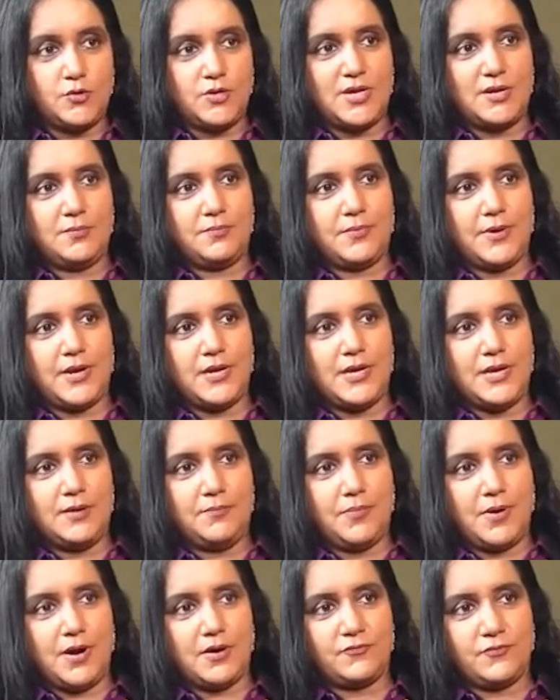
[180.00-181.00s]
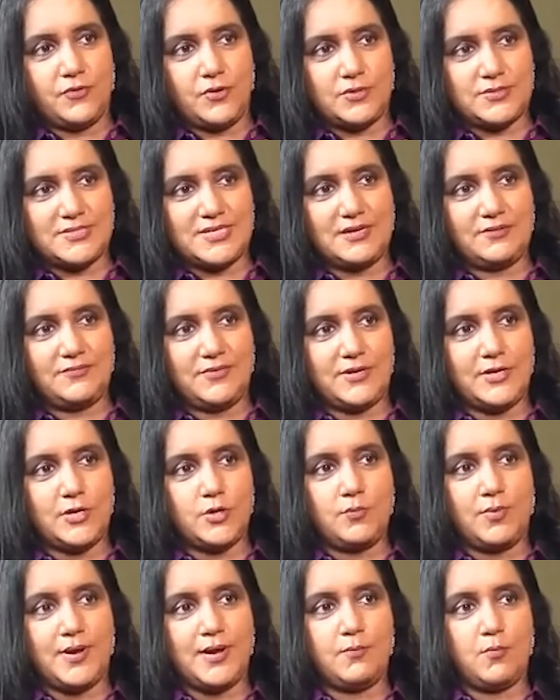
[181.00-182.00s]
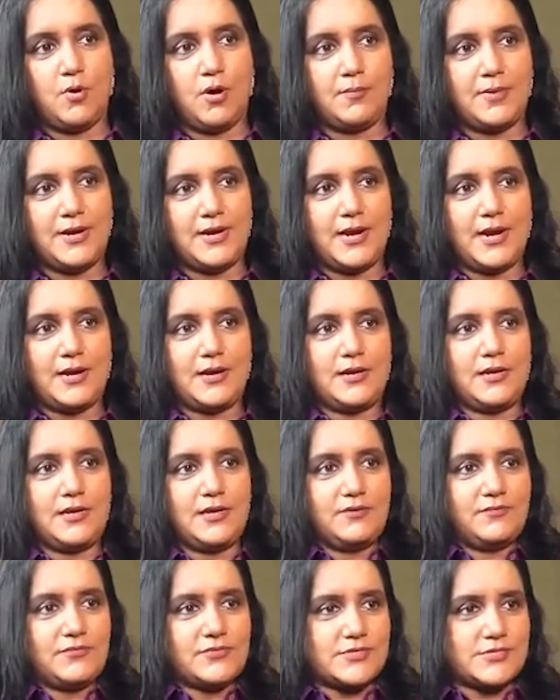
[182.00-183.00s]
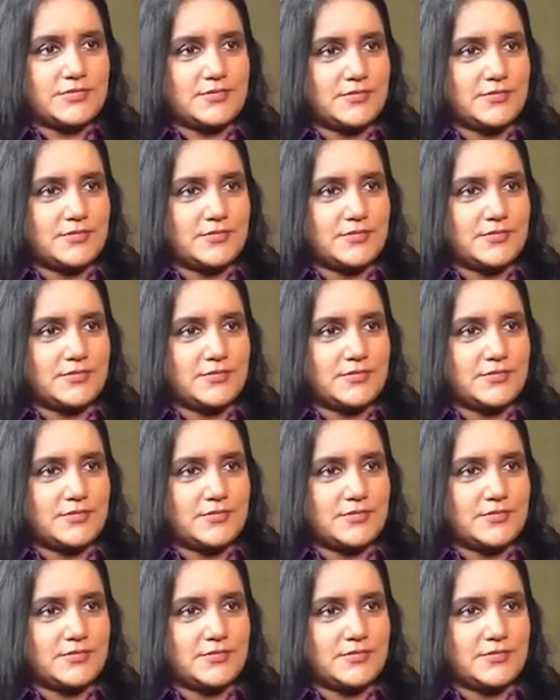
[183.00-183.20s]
you keep any part for yourself and did you buy mom and dad any gifts